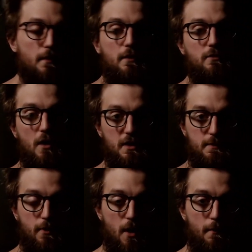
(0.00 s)

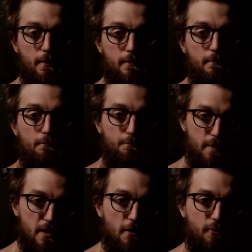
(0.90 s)
Lollipop.
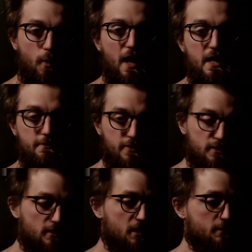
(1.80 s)
Been off Wave,
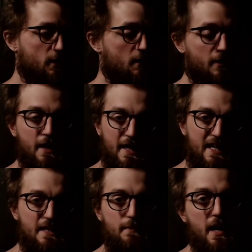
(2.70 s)
Lollipop.
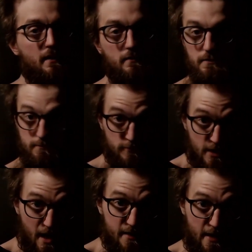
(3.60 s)
Email,
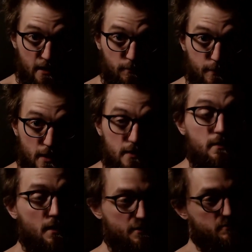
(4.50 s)
can't help you, although you